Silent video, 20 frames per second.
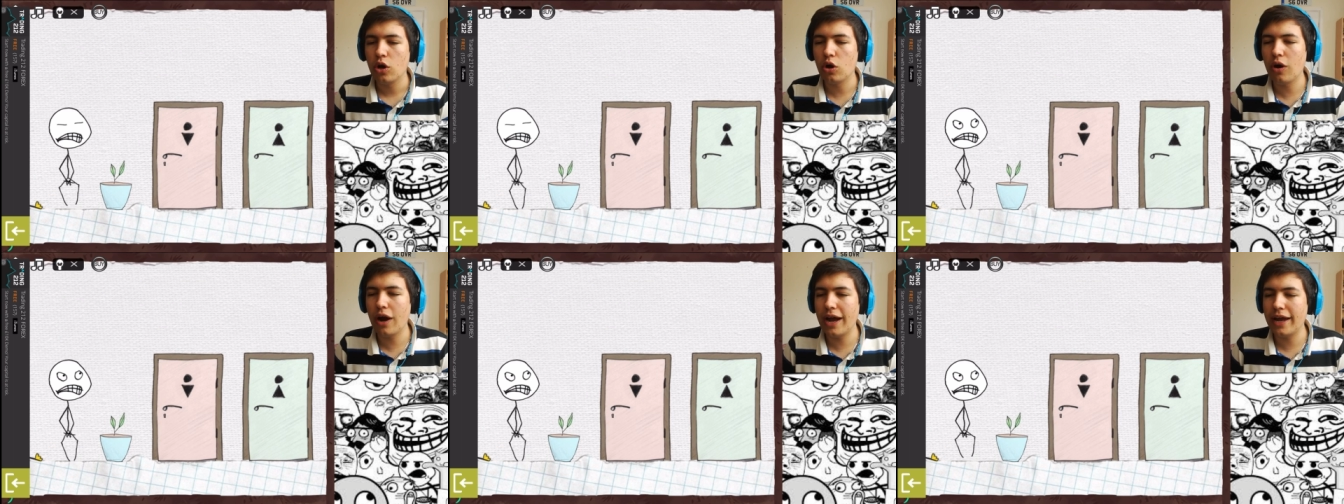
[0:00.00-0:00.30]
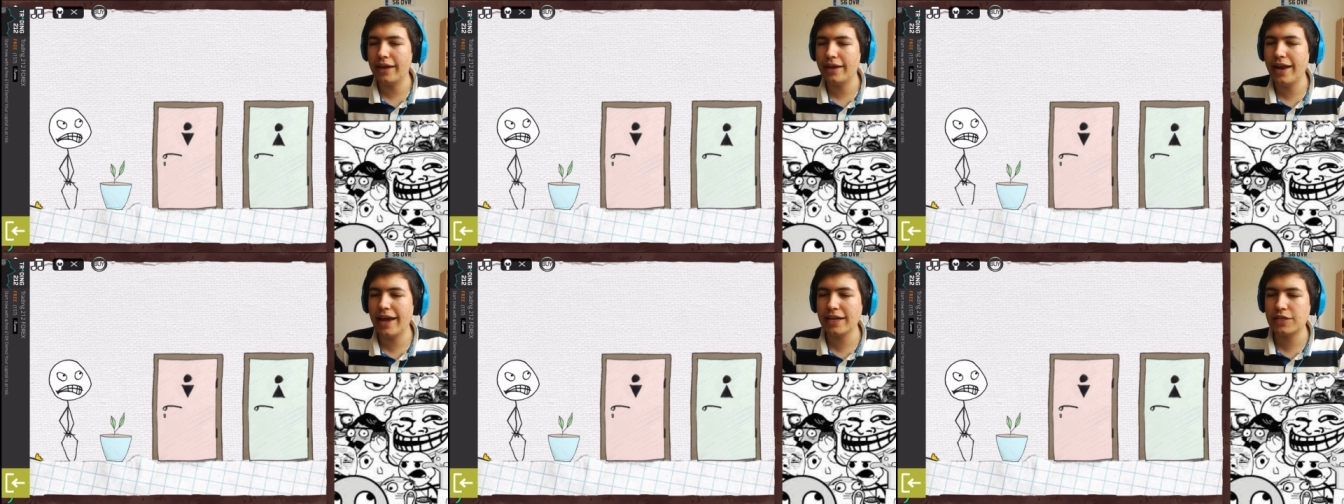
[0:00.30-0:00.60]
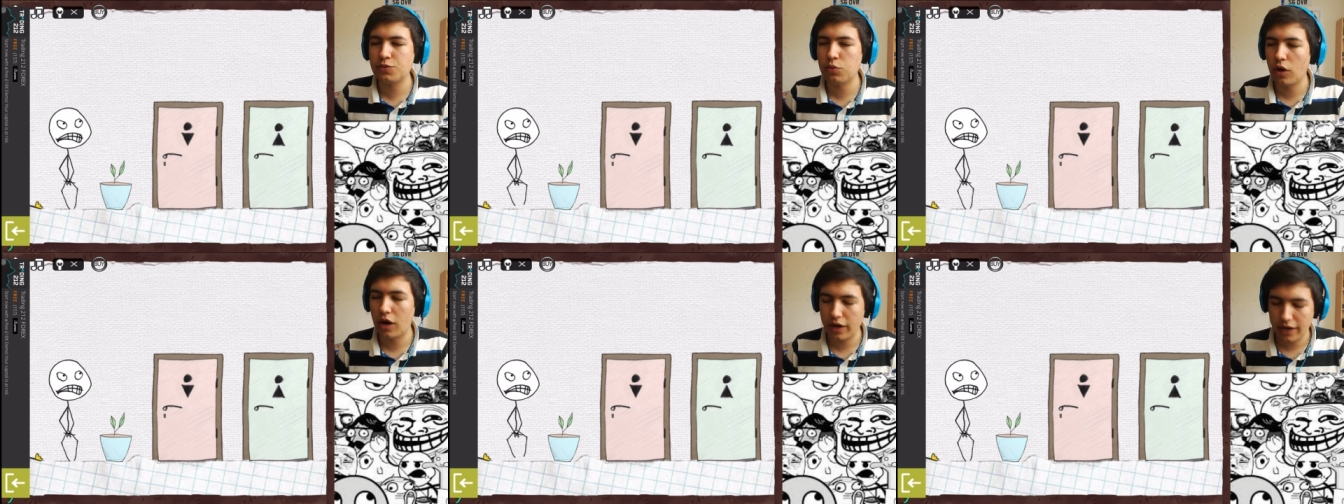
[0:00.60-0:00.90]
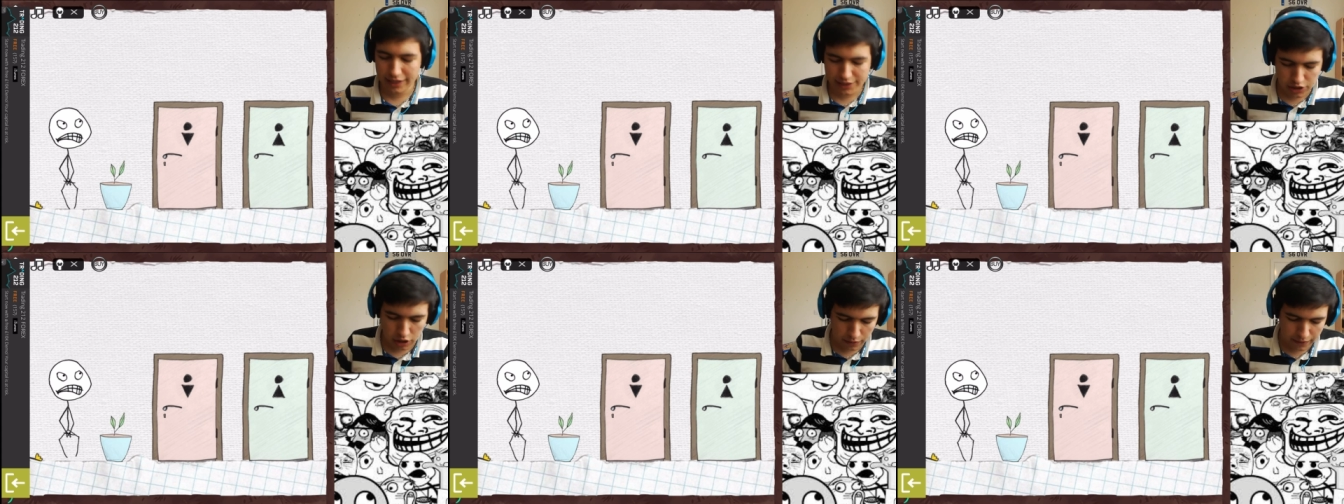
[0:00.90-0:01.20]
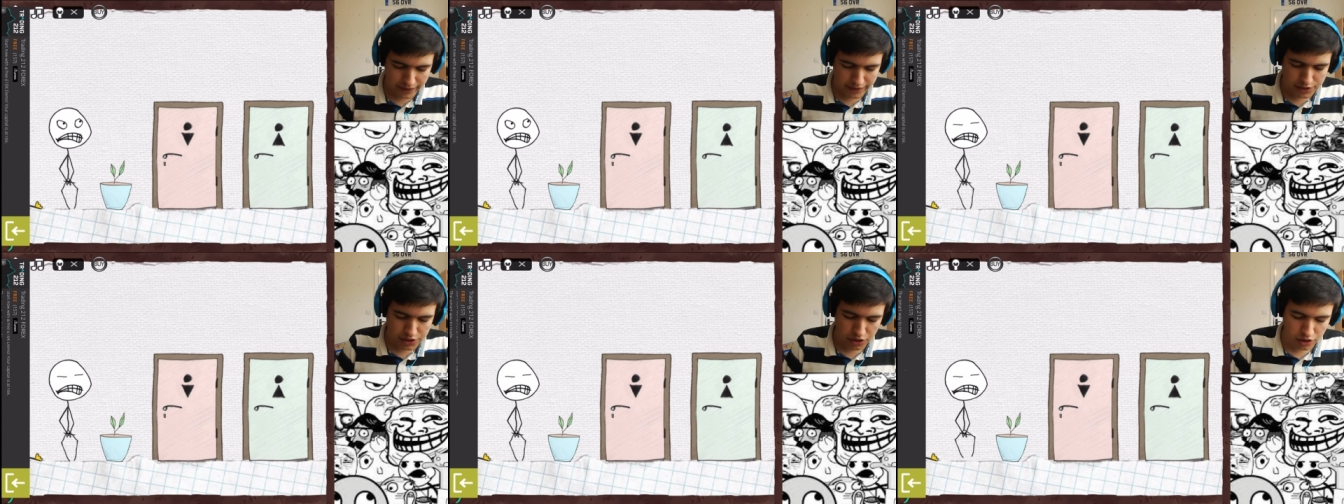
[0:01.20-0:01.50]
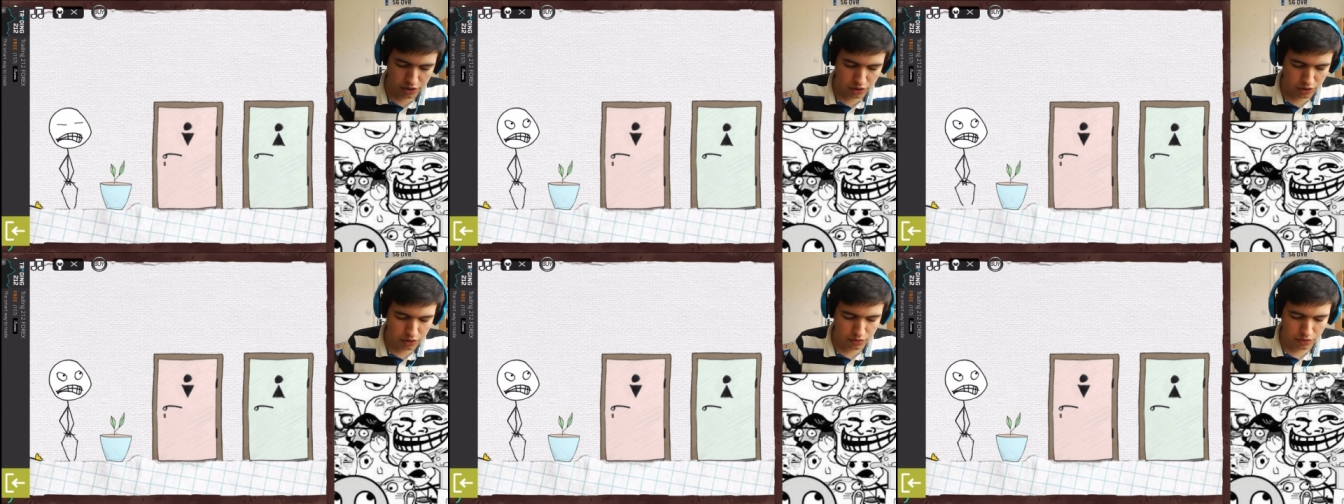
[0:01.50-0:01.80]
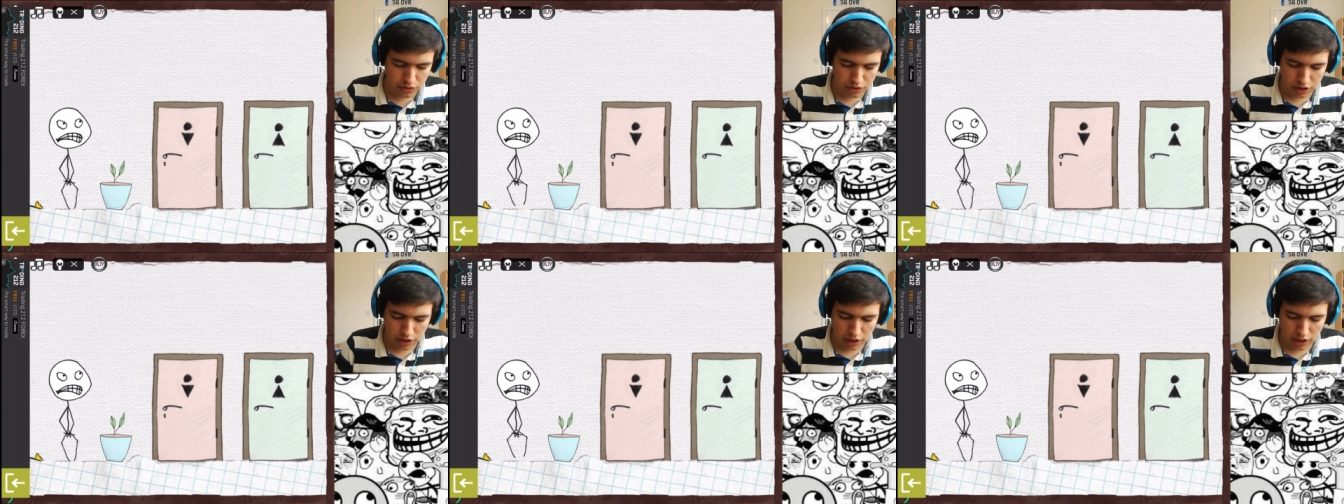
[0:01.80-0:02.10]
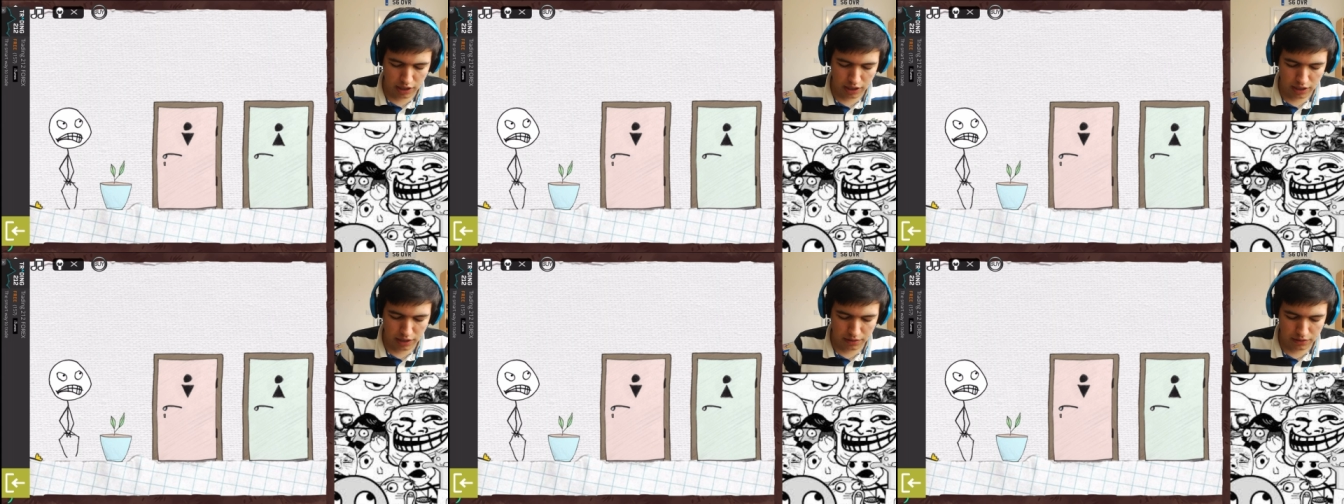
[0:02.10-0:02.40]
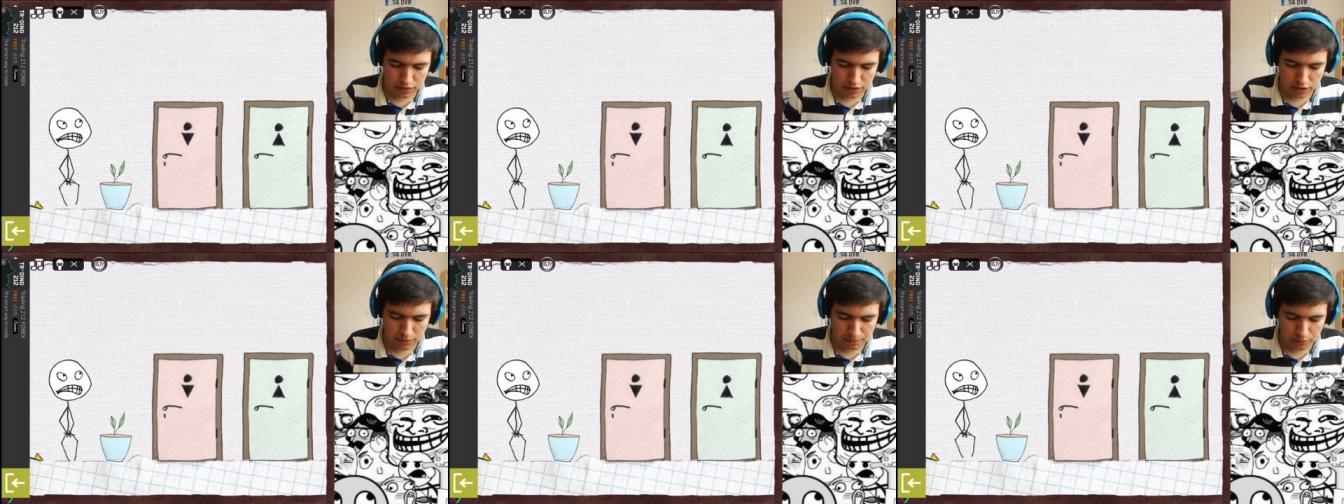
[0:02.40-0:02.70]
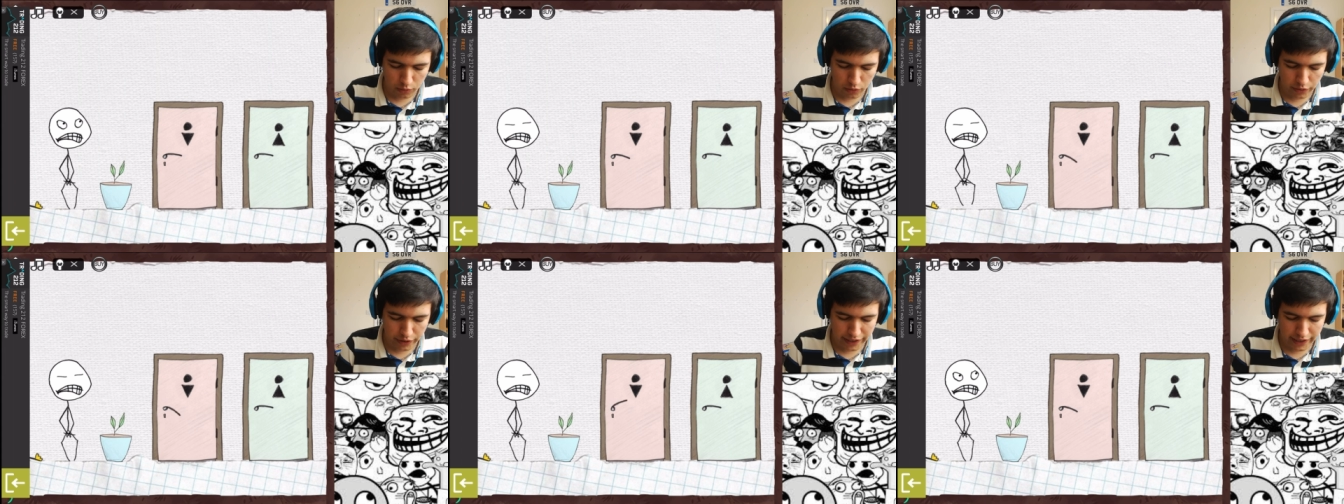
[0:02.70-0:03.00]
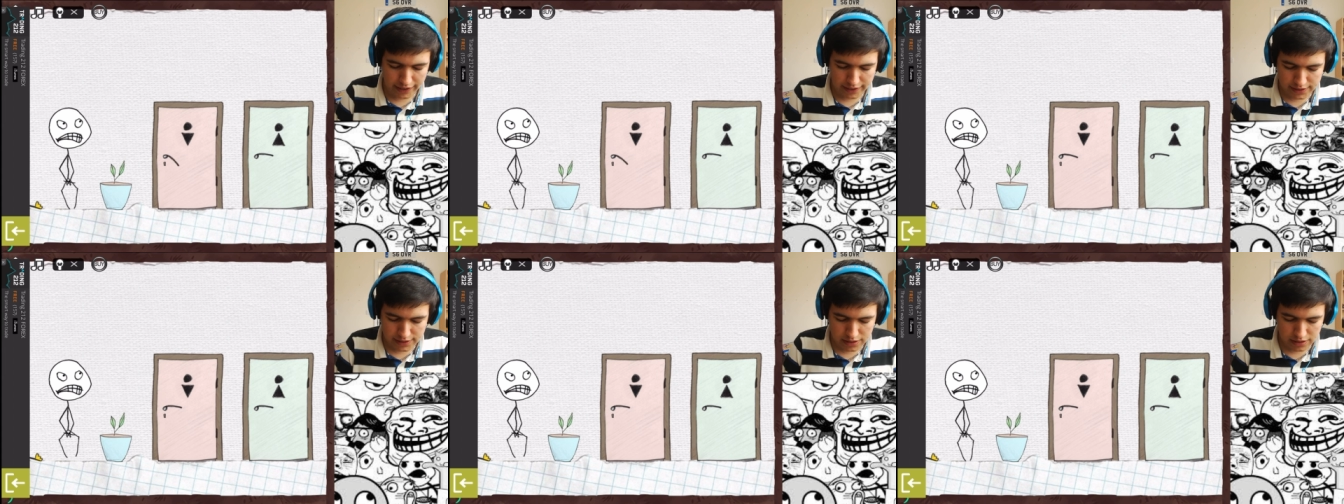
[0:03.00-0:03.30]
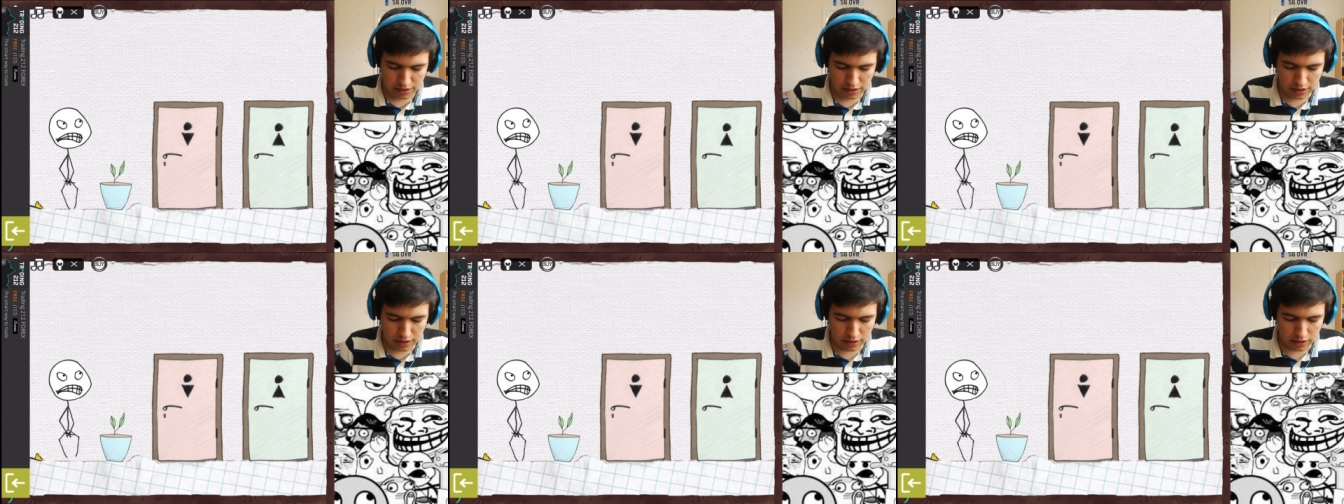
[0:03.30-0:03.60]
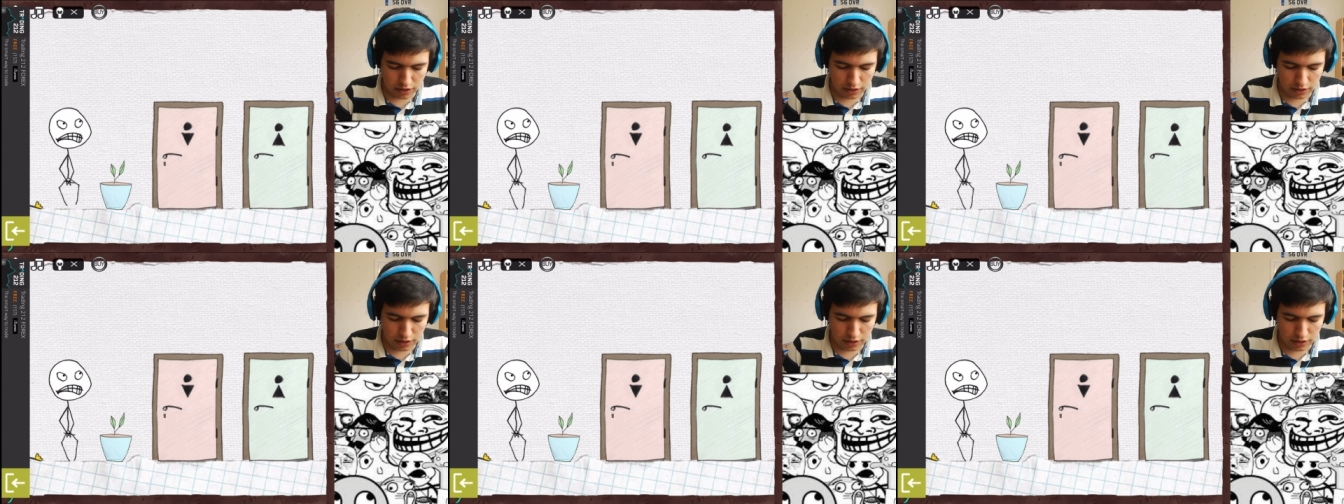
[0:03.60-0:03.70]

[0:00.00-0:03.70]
All right, next one. Let's go into the the boys.